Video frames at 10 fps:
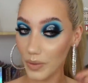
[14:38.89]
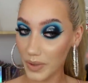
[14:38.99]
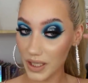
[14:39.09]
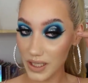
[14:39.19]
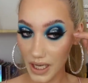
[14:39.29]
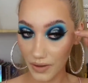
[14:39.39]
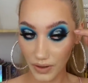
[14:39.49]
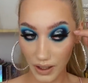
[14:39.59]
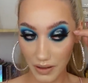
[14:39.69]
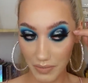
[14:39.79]
I mean, I
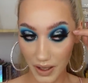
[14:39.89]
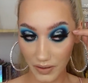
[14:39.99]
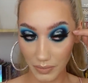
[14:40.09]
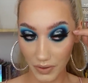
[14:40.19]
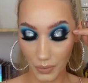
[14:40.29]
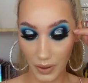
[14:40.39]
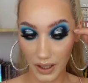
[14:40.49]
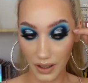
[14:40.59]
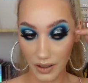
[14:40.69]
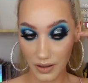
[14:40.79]
definitely messed up this
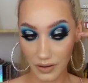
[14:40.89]
wing.